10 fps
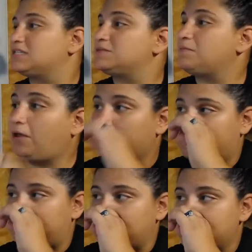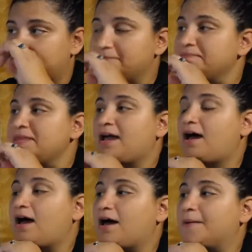smaller piece.
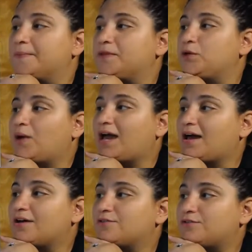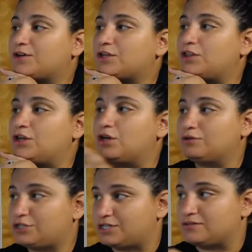Um, you have
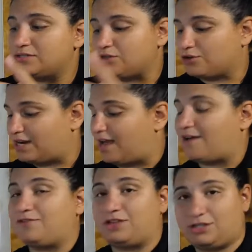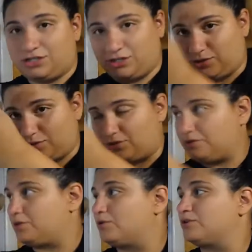notions. You're going to have the two and
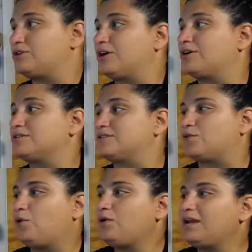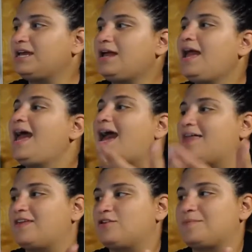three quarter yards of cording,
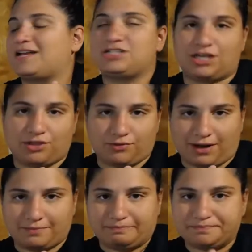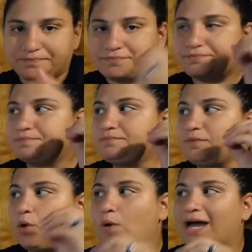and then your matching thread.
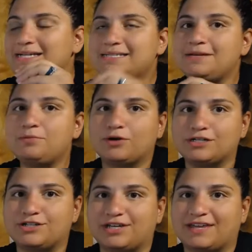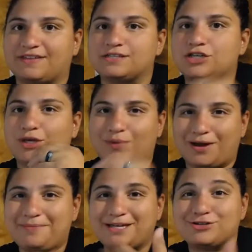Why is it important to look at this? You want
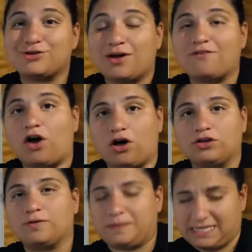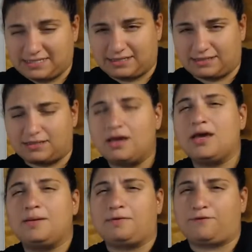to make sure you have all your pieces
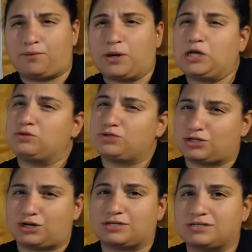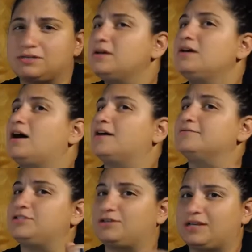before you start. Um,
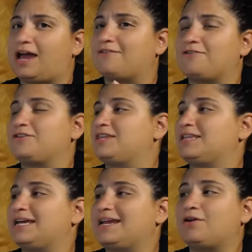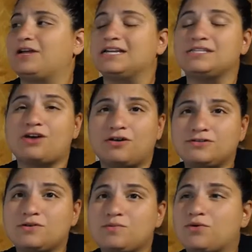so you can have everything laid out. And it's
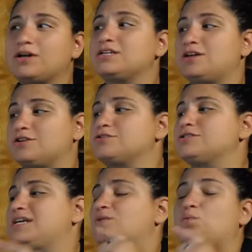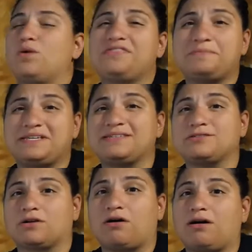also important to understand what the pieces
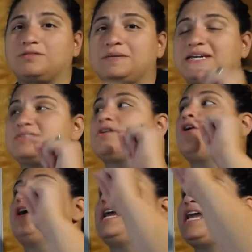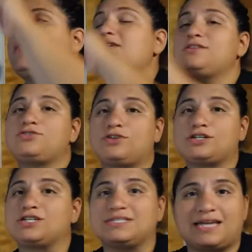are called because in the
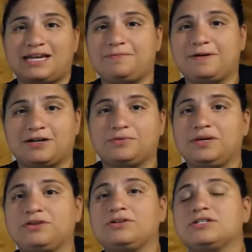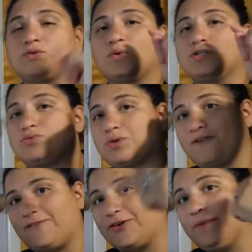instructions, any pattern maker is going to
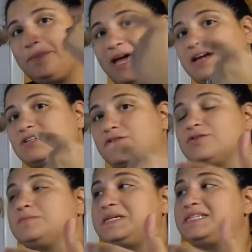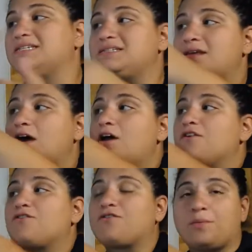refer back to those pieces
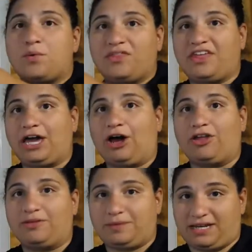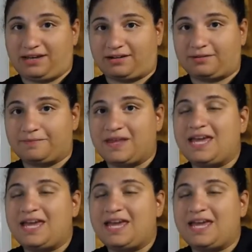from what they call them in here.